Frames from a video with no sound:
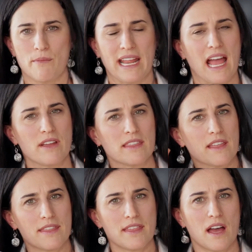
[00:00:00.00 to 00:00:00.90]
by having the
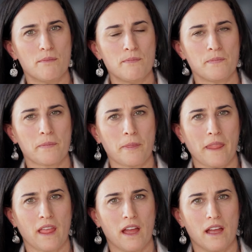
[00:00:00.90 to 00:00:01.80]
thumb
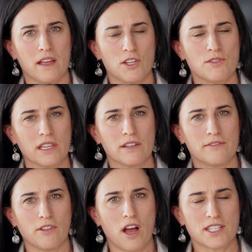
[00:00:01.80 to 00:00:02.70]
using the
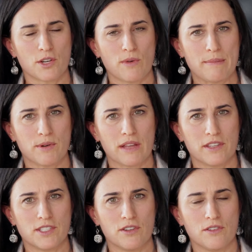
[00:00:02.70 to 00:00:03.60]
floss to wrap around the
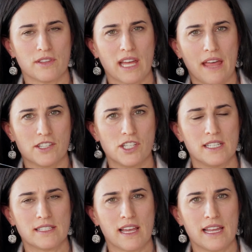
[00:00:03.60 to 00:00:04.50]
tooth on the cheek
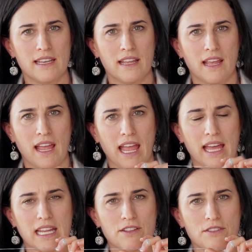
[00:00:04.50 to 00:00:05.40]
side,
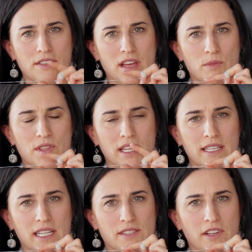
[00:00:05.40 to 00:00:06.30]
and either the thumb or the index